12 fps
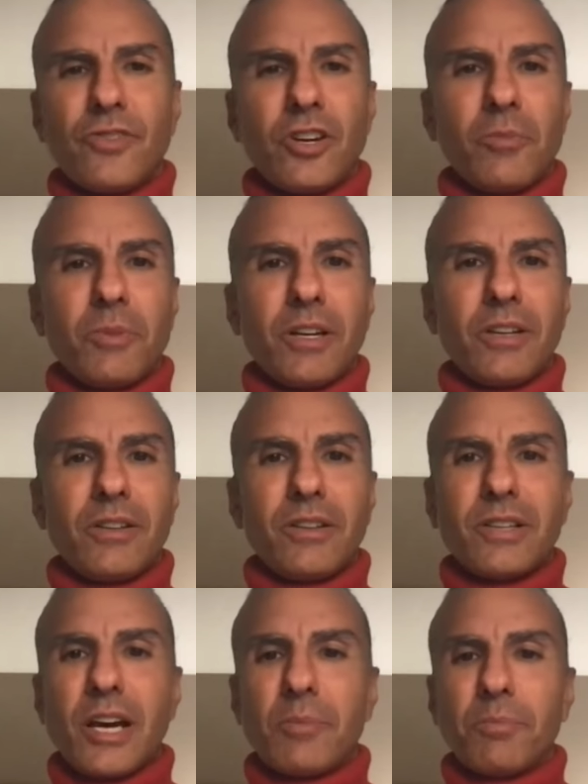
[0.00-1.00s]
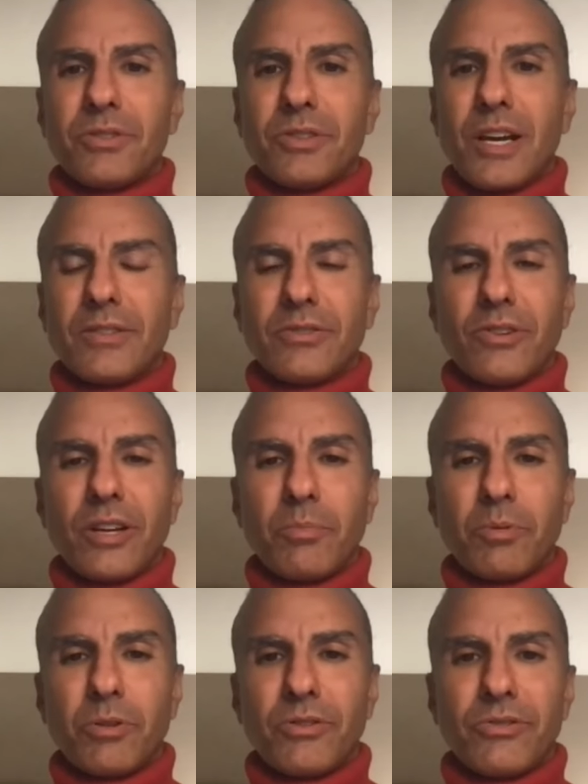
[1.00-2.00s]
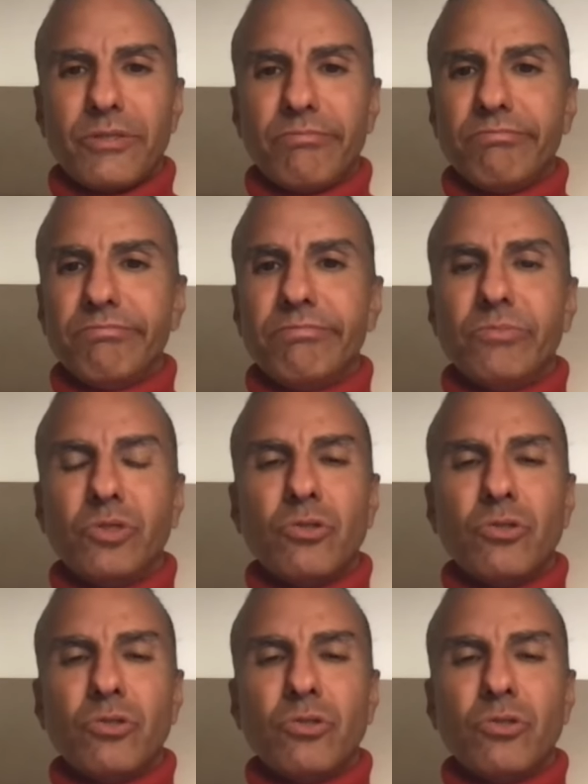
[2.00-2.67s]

farming on the top of skyscrapers and